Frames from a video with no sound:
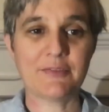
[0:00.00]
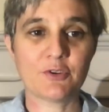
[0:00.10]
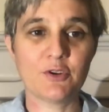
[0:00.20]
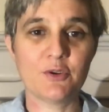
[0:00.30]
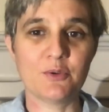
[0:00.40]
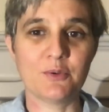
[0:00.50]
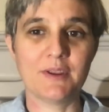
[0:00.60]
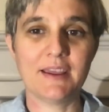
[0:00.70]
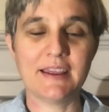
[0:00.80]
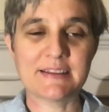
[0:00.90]

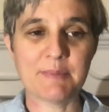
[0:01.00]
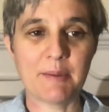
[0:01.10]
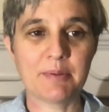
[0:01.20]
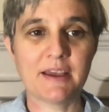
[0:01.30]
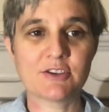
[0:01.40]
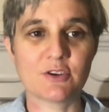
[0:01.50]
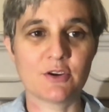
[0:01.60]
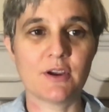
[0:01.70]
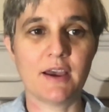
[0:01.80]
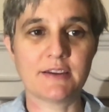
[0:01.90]
afternoon. It's my
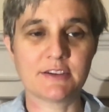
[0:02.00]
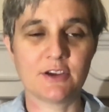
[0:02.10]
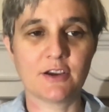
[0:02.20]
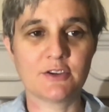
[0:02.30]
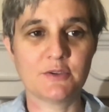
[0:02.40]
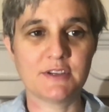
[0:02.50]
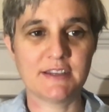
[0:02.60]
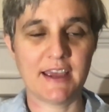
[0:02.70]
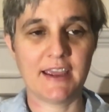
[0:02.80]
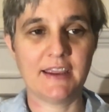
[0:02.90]
pleasure to talk to you
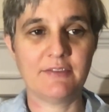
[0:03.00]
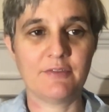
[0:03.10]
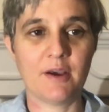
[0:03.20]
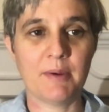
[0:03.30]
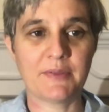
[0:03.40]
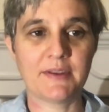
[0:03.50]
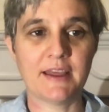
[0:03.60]
today about the